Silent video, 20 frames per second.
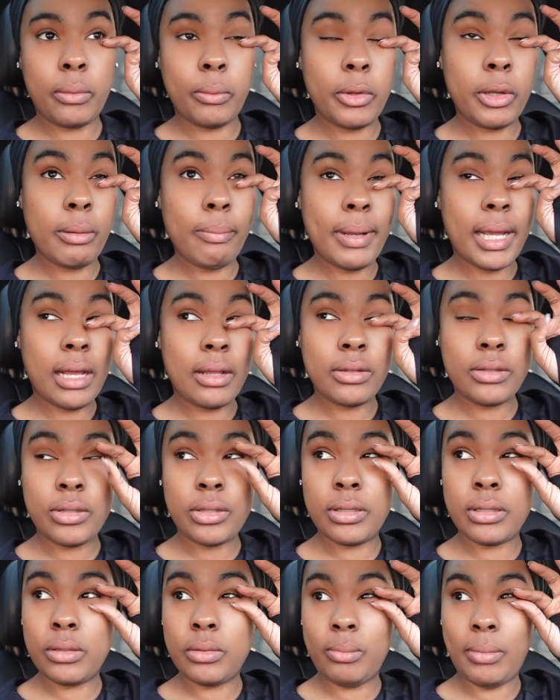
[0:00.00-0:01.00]
we're about
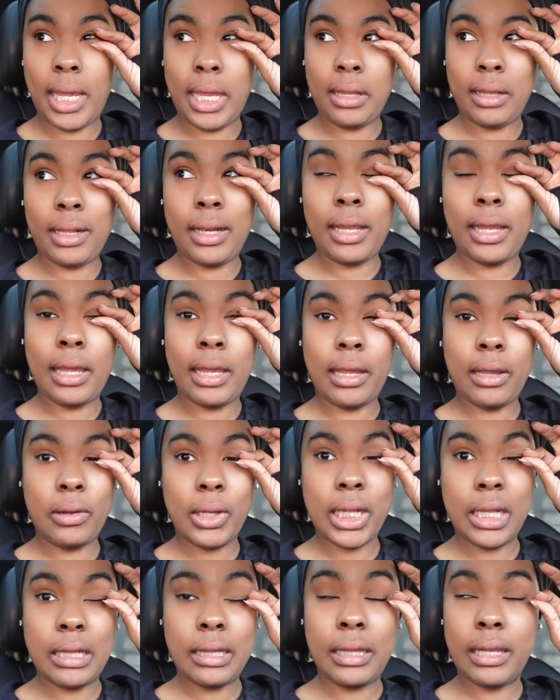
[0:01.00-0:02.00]
to make an
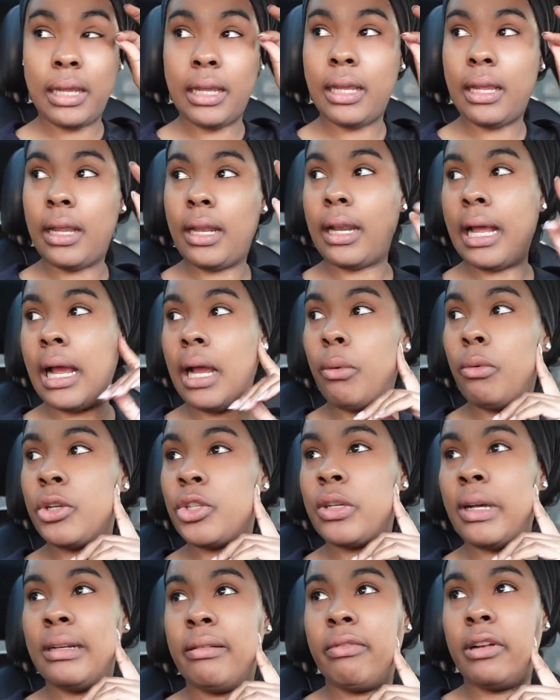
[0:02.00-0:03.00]
account, and then I will
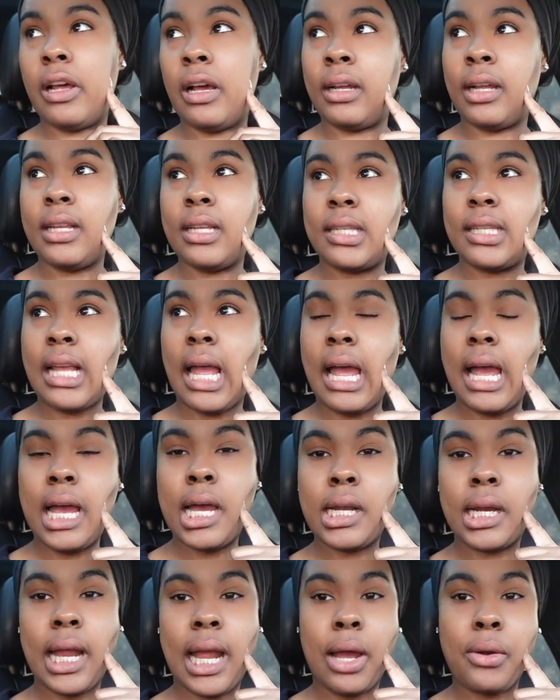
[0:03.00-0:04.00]
try to vlog
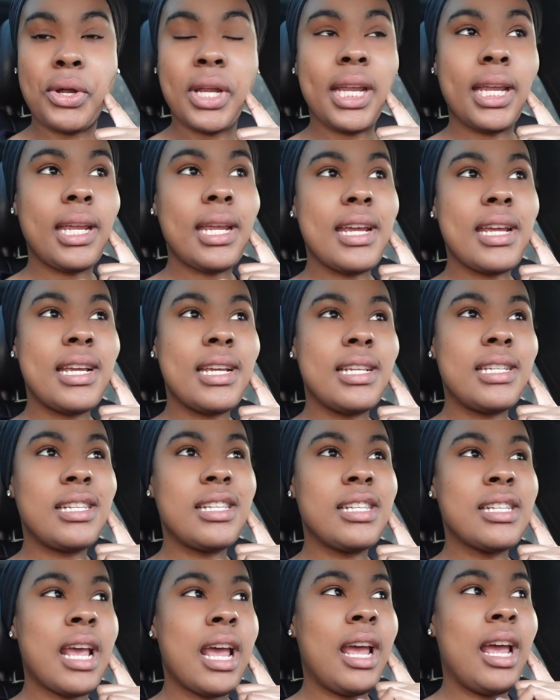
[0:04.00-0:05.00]
inside and how it
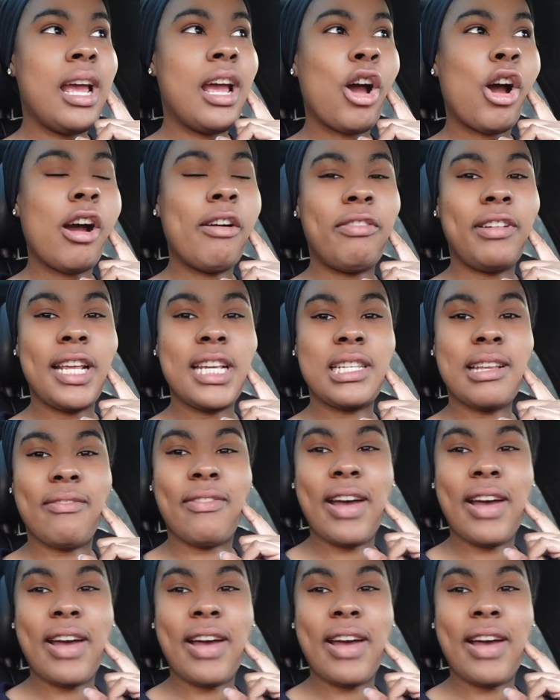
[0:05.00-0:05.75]
is. Hopefully it's a